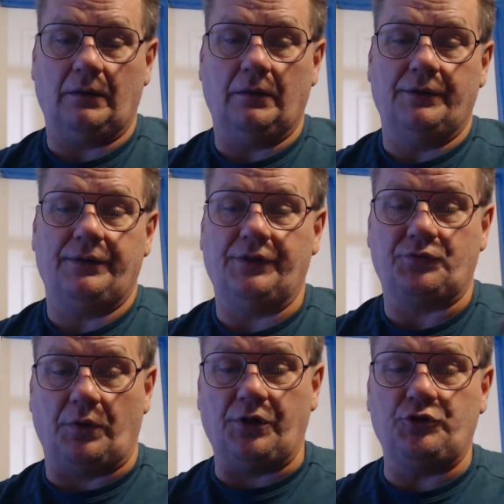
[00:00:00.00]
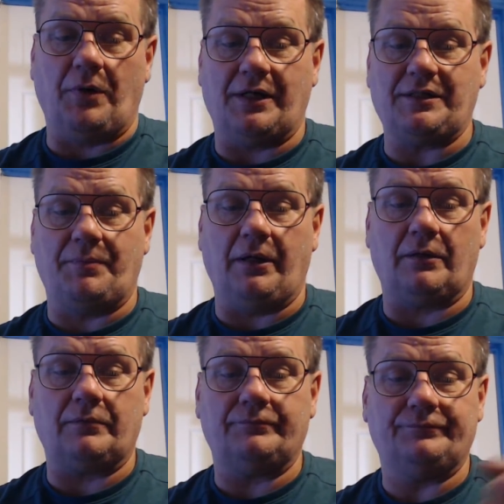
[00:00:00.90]
These are 22 bucks a pair.
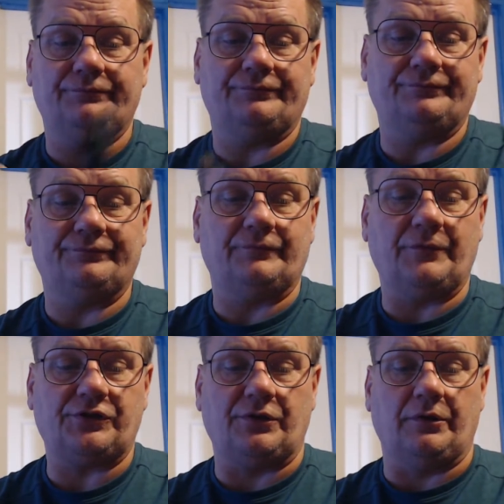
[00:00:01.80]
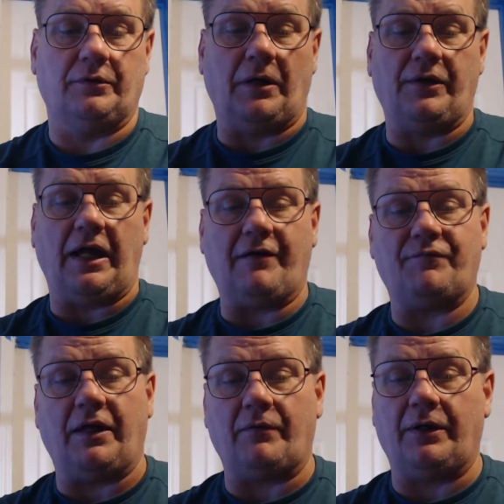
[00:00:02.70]
This is about half
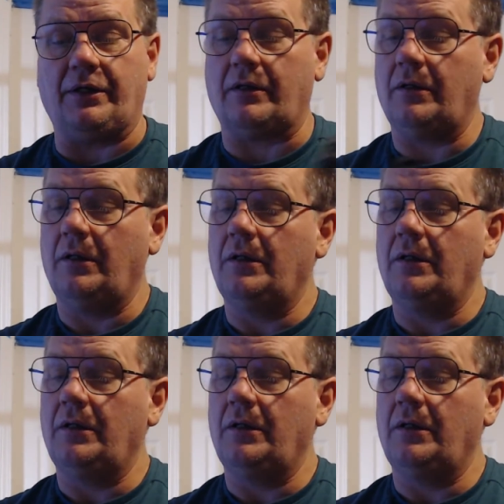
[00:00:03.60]
that right here.